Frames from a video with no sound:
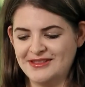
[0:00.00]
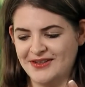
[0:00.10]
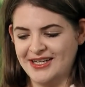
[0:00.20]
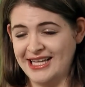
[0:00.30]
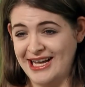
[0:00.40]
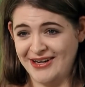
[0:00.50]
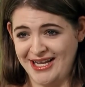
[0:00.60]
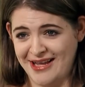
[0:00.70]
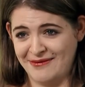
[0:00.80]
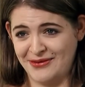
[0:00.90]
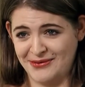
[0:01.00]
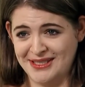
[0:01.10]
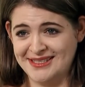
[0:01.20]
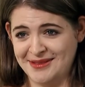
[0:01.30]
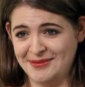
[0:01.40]
is very loud. I have
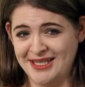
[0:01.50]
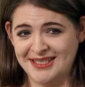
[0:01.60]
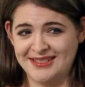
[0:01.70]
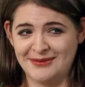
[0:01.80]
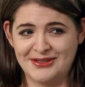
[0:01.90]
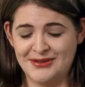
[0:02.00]
3 siblings. There was